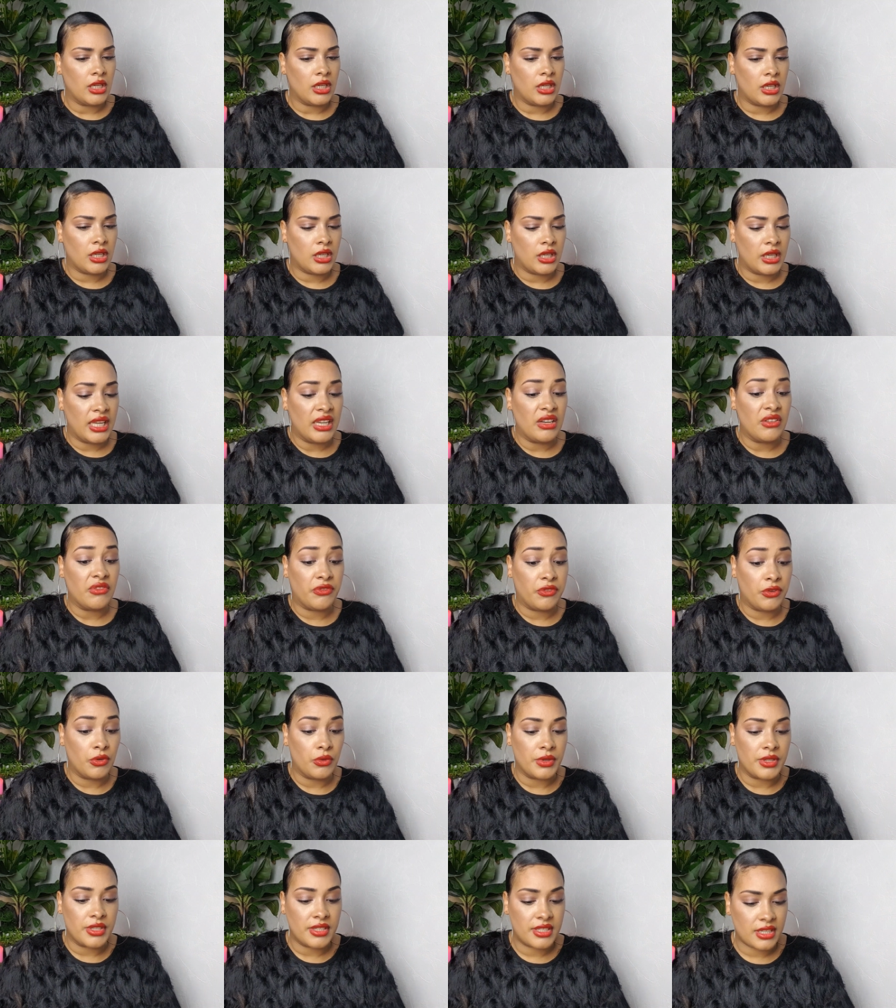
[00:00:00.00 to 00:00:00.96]
uh,
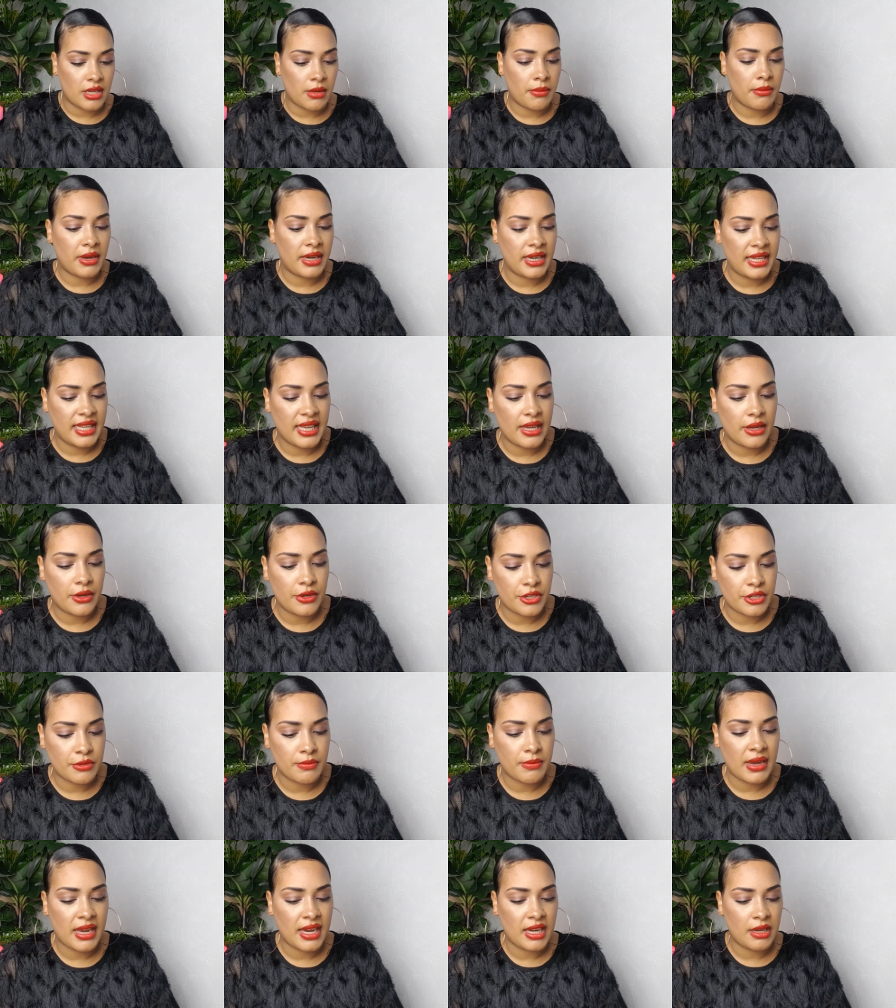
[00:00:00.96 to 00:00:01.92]
influence. Somebody
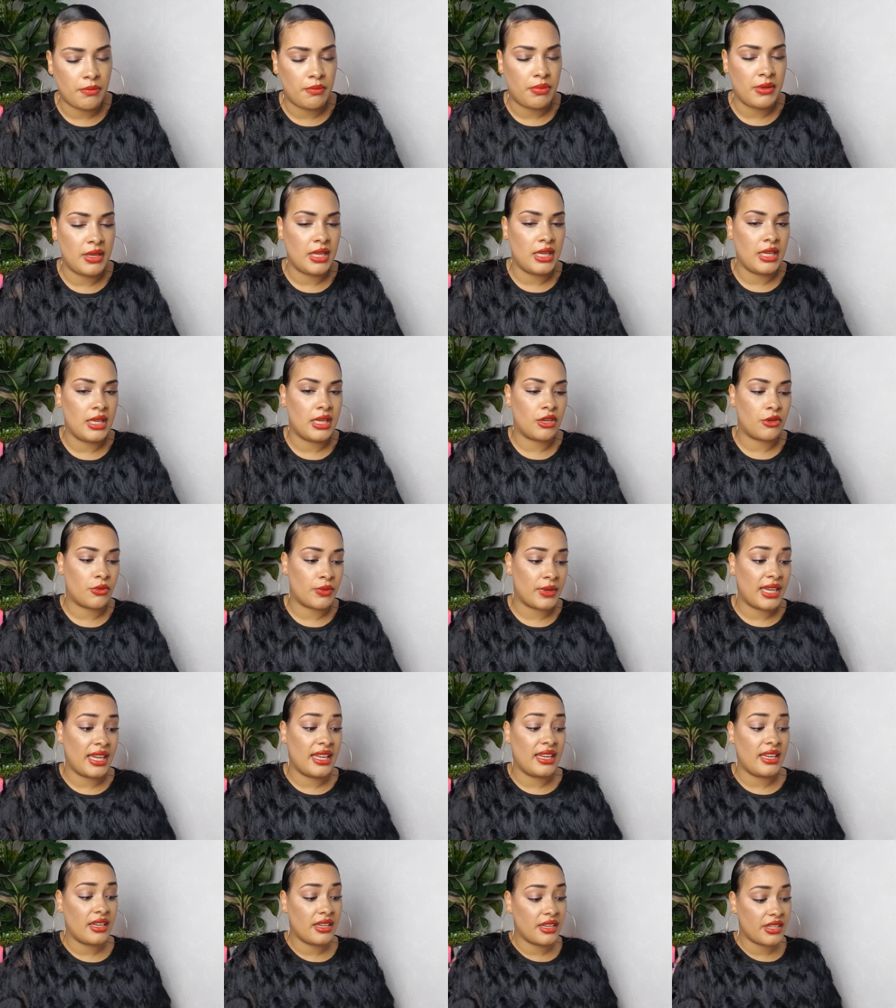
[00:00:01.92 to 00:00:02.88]
else might be
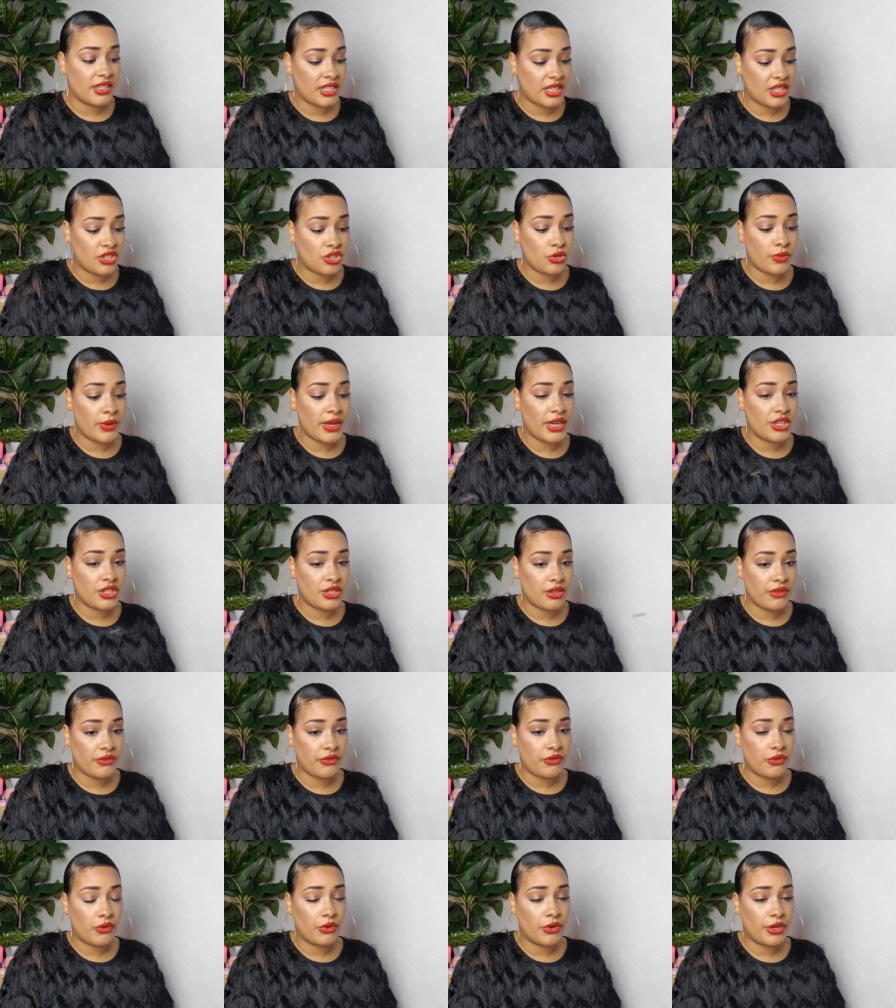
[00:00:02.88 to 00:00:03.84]
creating the situation
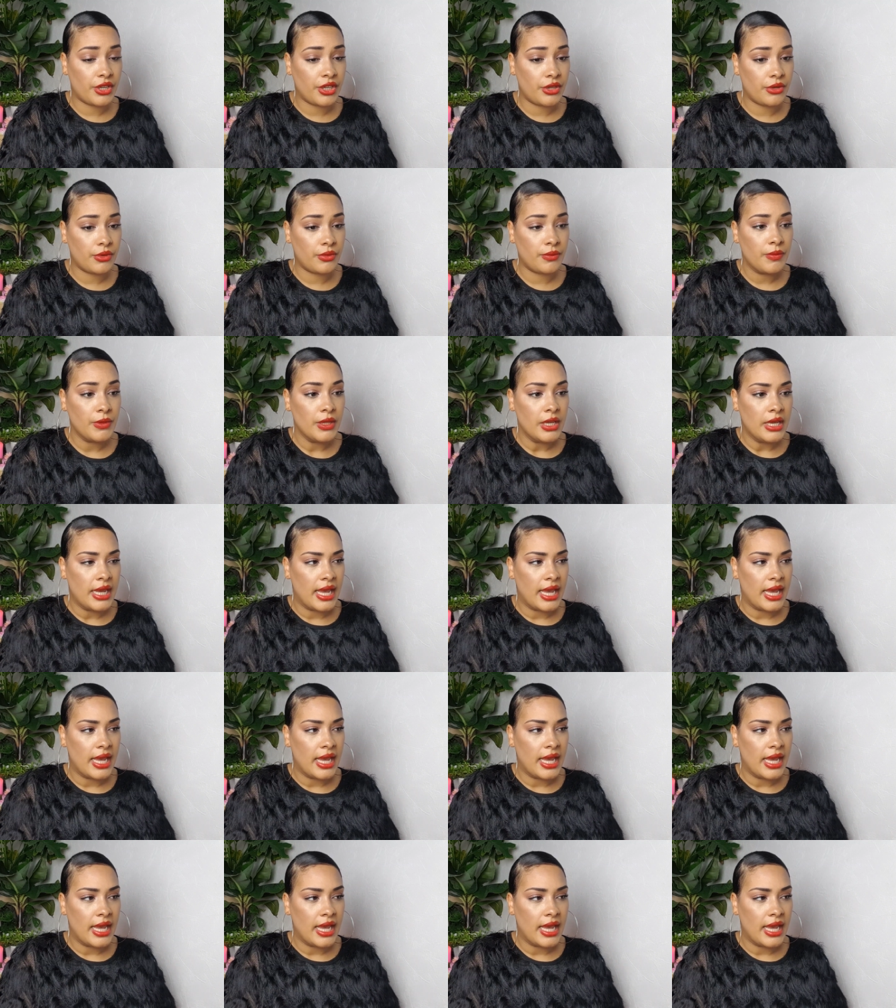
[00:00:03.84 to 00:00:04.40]
for you,